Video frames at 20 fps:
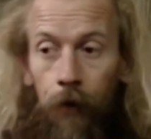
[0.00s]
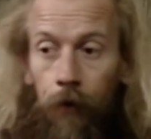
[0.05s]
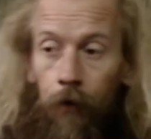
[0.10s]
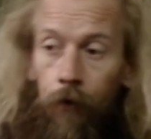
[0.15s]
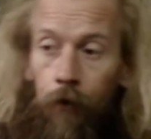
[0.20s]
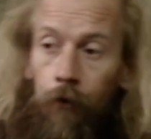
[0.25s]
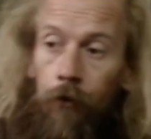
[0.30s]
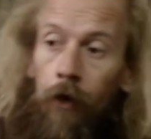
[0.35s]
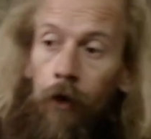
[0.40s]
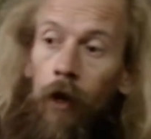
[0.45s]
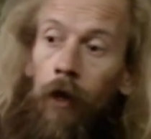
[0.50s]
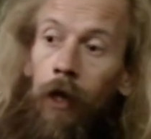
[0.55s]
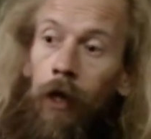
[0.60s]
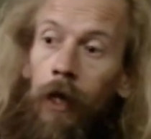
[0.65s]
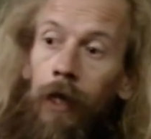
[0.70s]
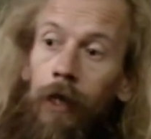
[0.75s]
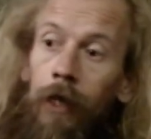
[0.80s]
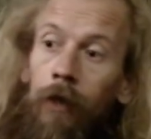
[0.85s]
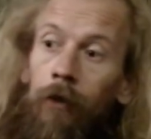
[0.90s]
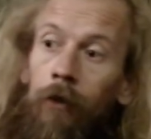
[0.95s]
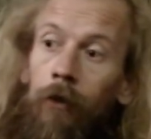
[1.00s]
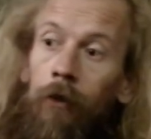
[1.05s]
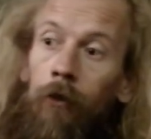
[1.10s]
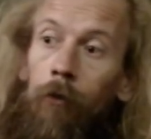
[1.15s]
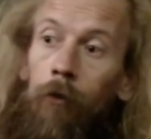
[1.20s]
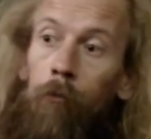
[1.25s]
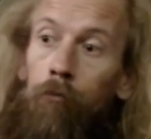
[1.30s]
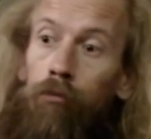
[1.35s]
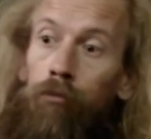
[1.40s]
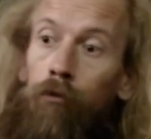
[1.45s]
These young leaders are
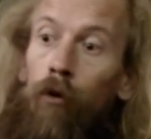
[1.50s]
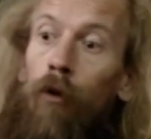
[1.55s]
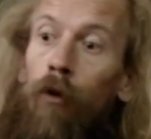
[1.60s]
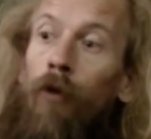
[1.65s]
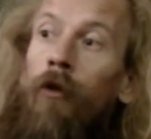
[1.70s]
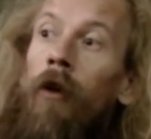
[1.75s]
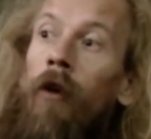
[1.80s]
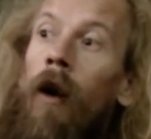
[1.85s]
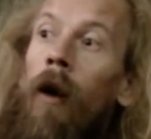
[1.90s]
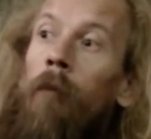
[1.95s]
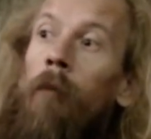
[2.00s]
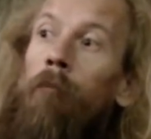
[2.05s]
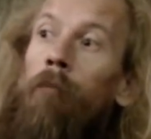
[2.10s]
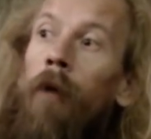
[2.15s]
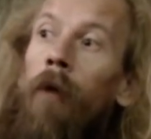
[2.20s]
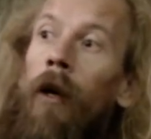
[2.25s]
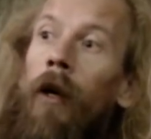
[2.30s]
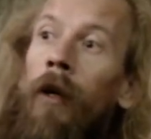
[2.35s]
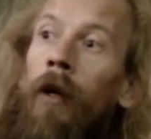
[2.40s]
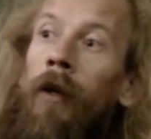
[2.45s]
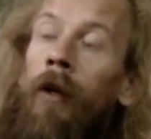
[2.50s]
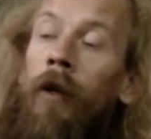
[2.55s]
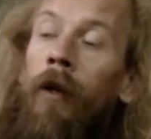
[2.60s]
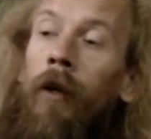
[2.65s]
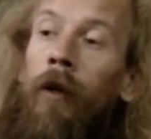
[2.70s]
brought up by